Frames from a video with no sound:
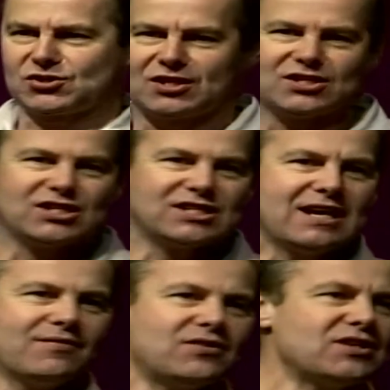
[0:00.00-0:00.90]
that this
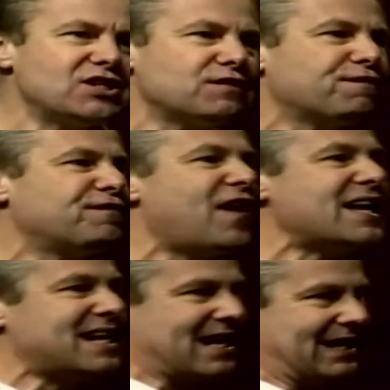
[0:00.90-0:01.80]
is
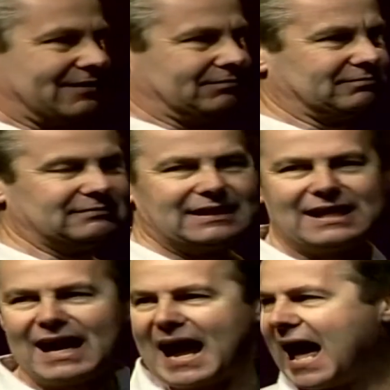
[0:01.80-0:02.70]
funny,
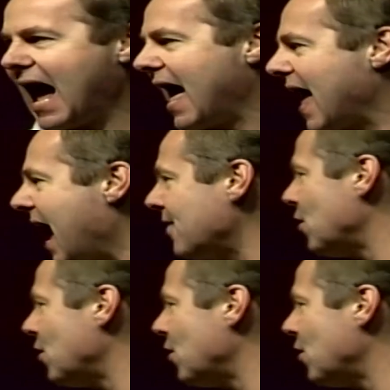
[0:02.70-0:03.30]
and that